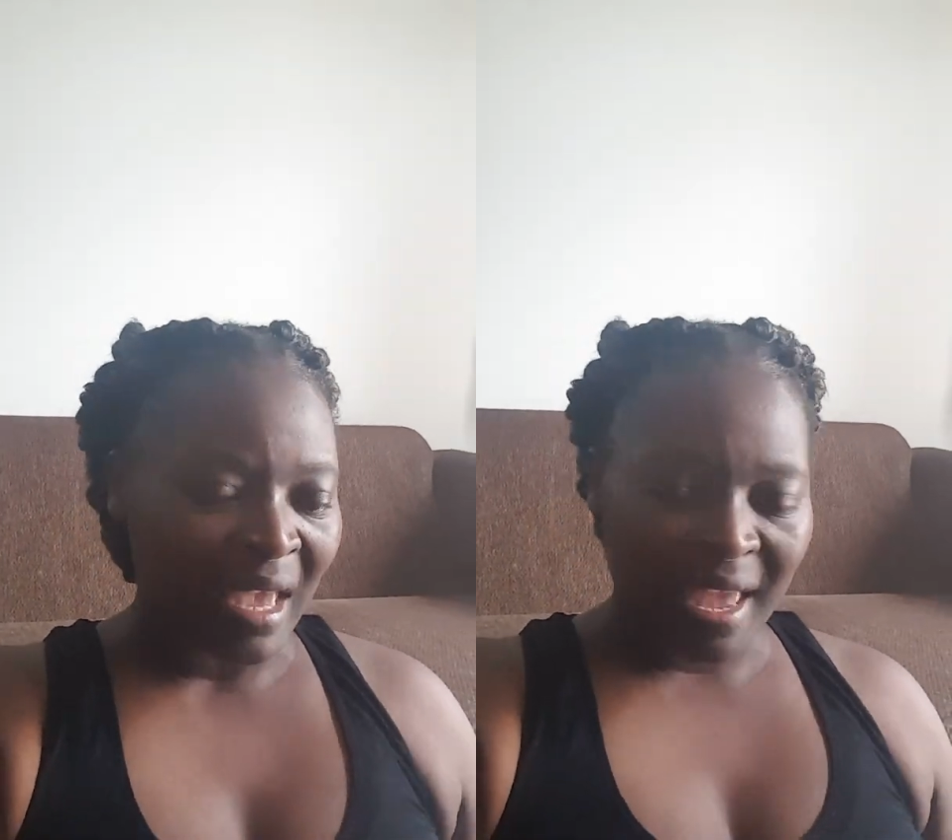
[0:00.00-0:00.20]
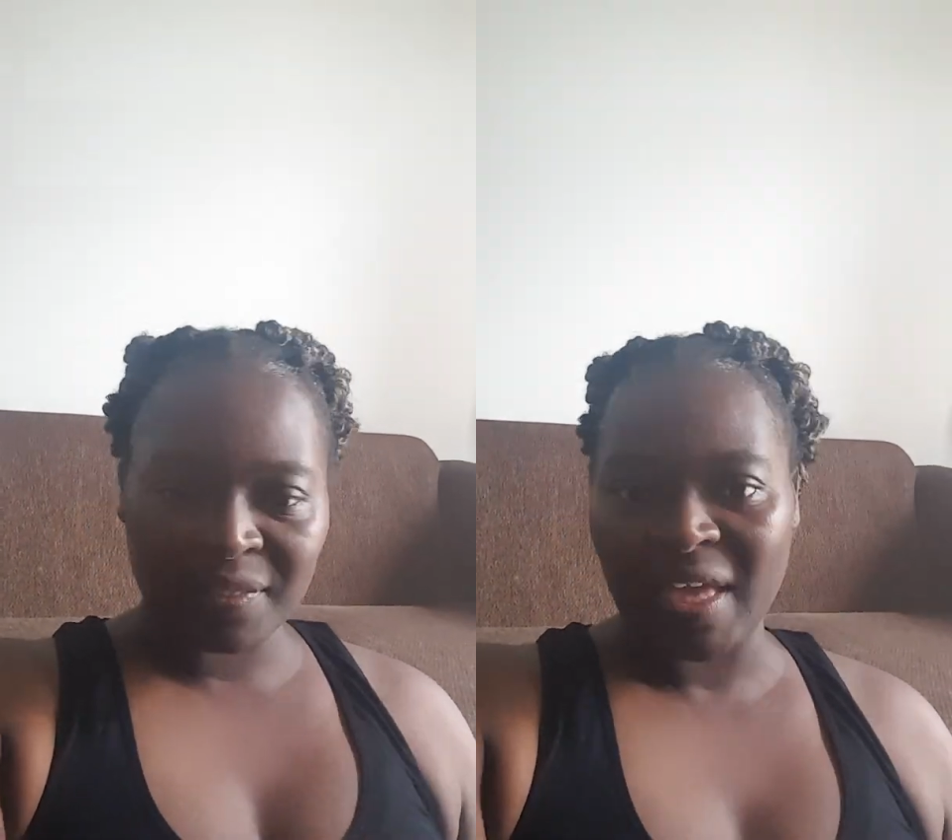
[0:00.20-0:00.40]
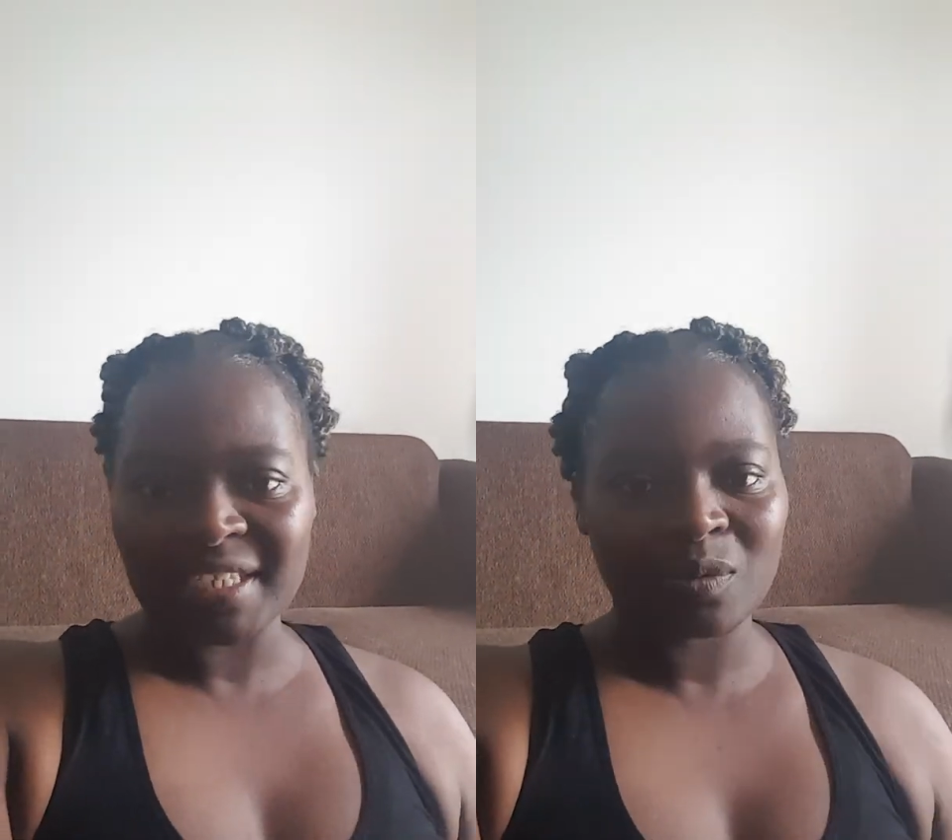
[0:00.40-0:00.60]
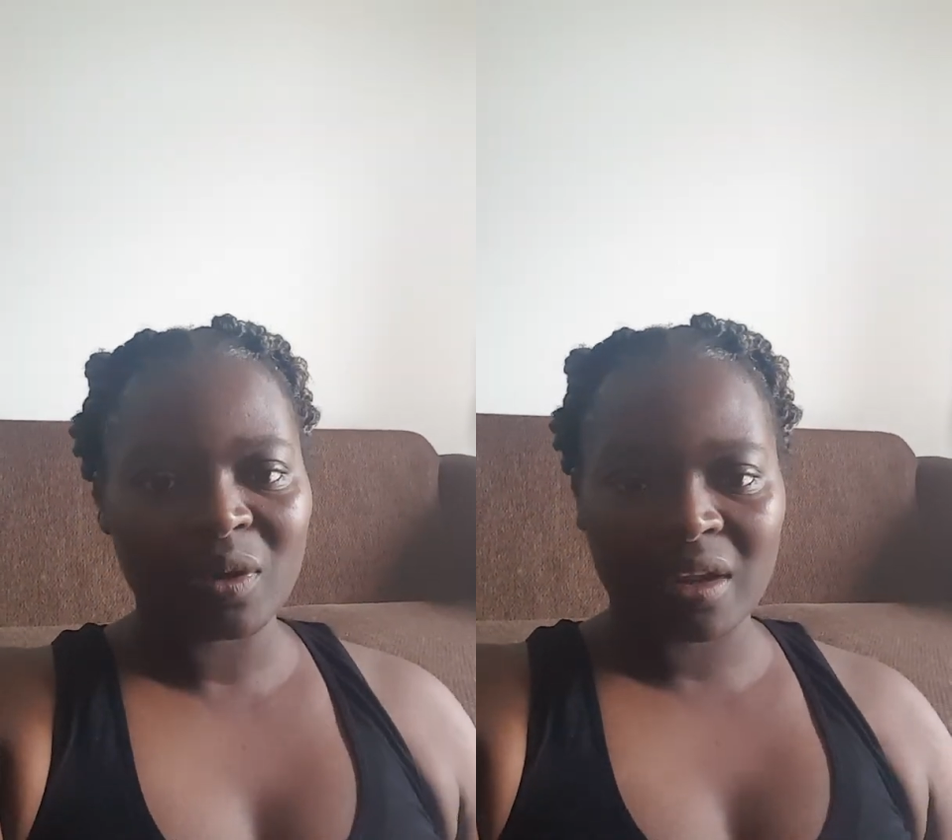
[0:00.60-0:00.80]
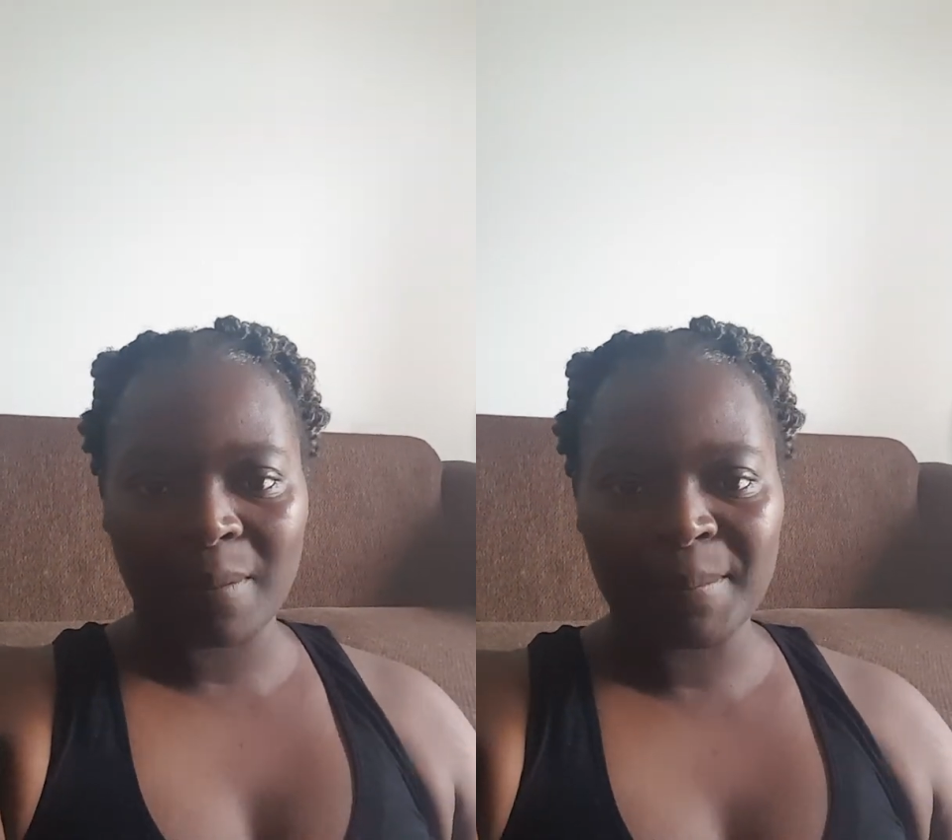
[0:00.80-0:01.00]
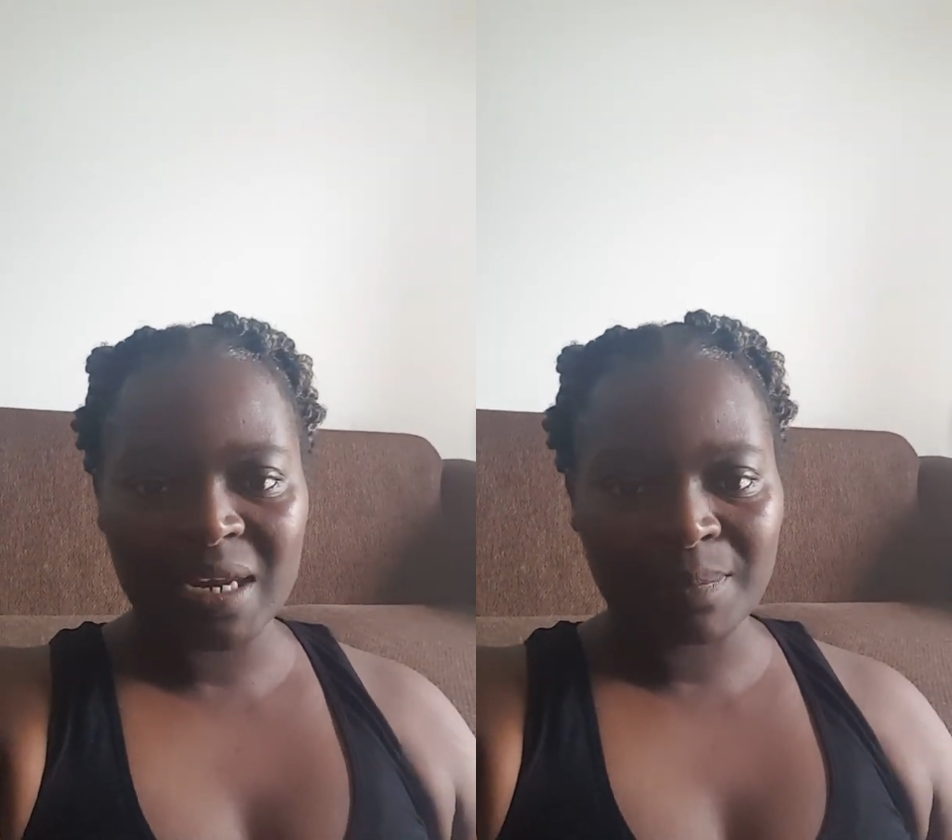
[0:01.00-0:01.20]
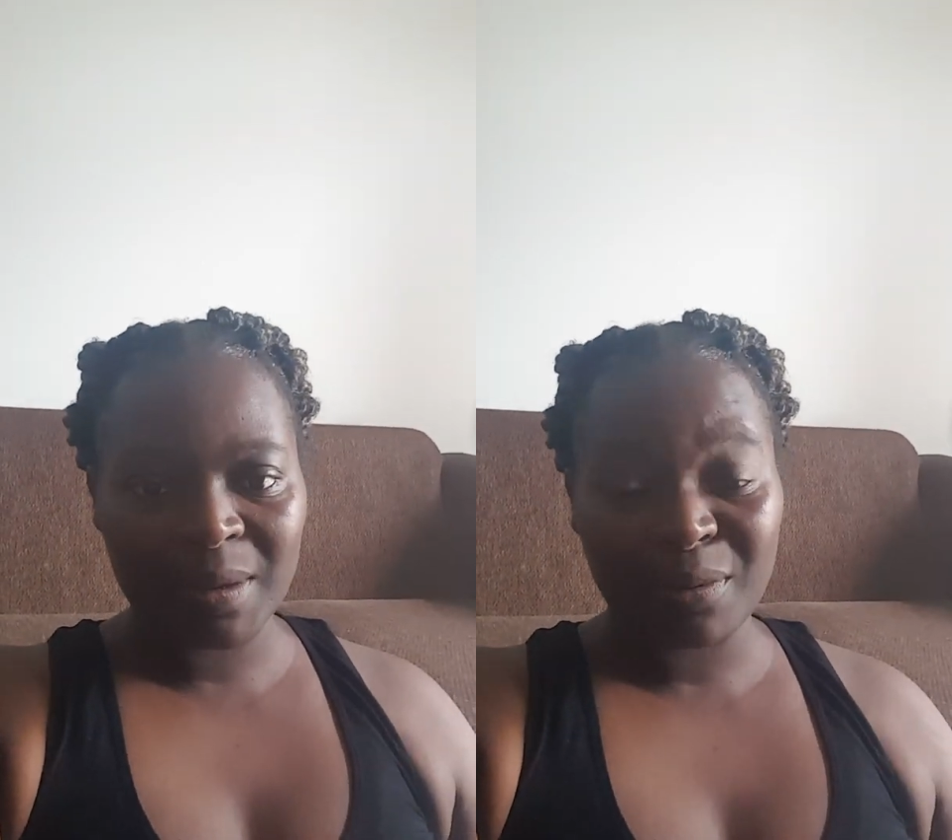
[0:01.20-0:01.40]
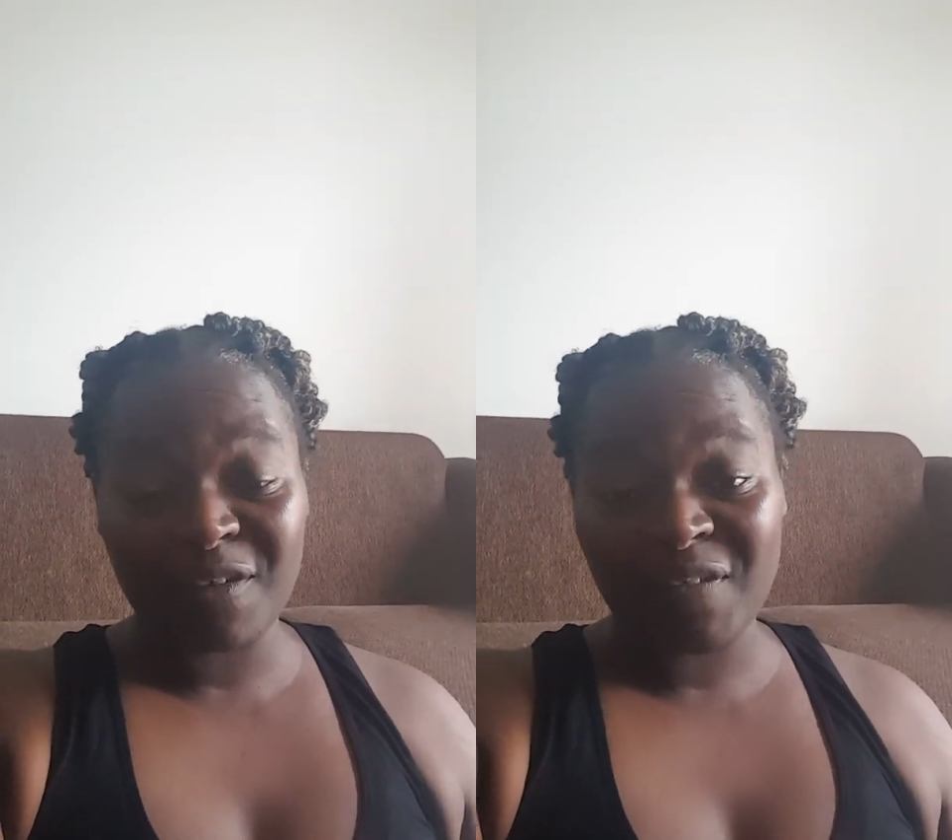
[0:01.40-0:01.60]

And that's what many people are